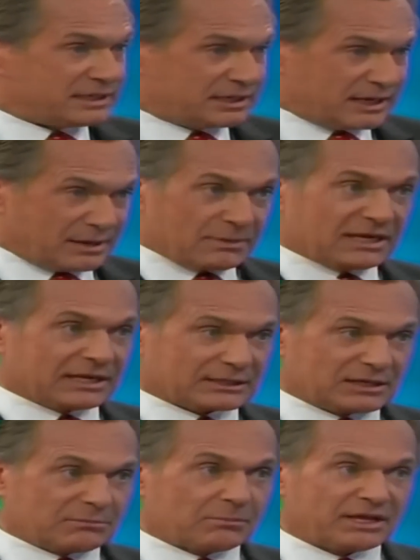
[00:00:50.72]
it, I mean, it
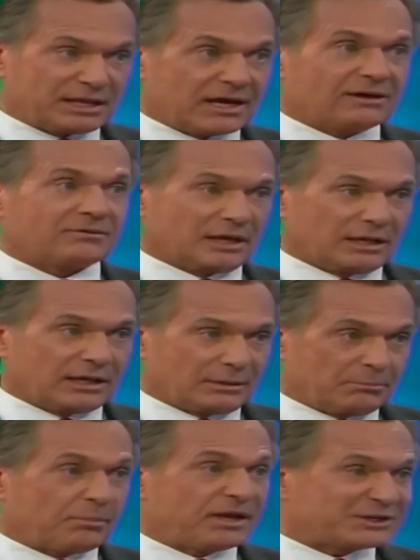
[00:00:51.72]
can be a, a
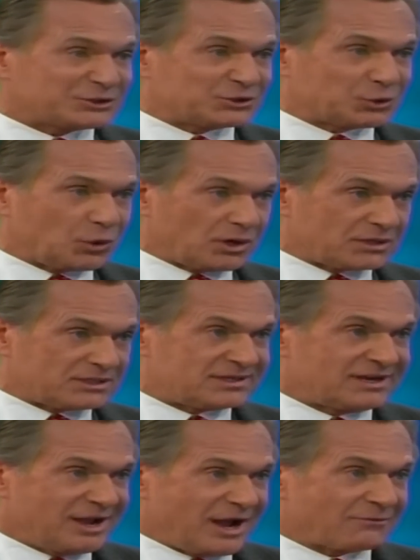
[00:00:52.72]
big source
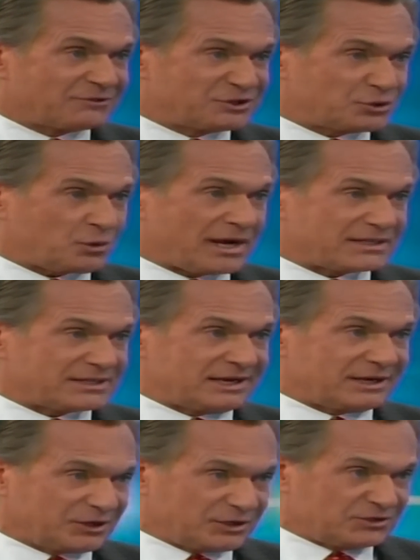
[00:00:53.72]
of stress
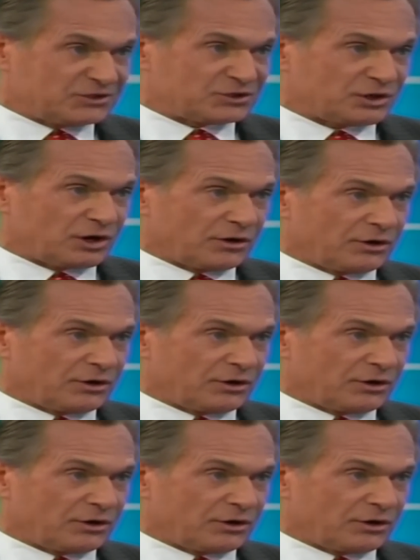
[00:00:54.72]
and concern. Oh, you